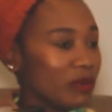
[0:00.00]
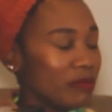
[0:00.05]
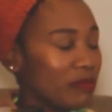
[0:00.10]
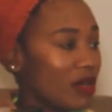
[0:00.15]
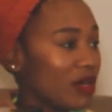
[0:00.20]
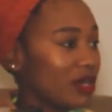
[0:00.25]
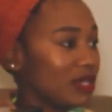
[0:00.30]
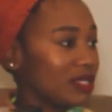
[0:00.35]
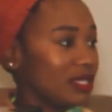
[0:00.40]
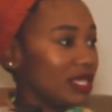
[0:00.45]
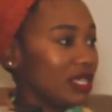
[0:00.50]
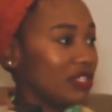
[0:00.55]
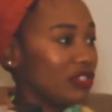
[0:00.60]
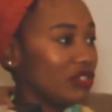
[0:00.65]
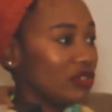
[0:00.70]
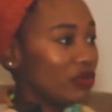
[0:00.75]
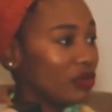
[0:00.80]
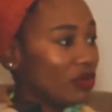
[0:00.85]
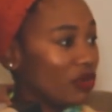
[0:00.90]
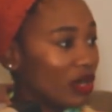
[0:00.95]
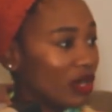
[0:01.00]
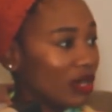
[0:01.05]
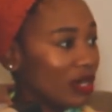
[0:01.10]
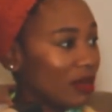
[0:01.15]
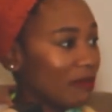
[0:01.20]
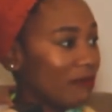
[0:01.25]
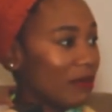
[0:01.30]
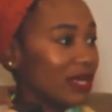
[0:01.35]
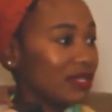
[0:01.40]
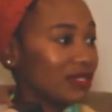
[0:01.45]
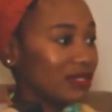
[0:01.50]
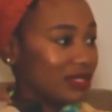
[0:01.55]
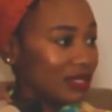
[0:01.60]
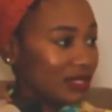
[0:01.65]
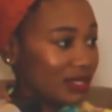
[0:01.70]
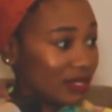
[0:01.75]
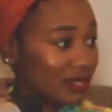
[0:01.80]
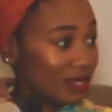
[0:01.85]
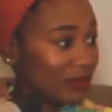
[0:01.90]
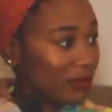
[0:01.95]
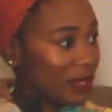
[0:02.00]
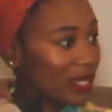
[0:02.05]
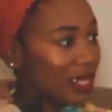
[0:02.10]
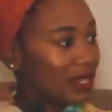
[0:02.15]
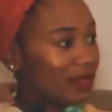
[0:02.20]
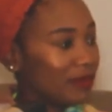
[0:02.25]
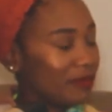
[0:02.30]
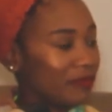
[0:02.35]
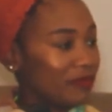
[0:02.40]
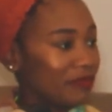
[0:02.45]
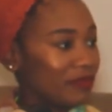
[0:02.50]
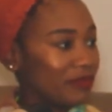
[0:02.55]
Park Station, got on a bus, disappeared.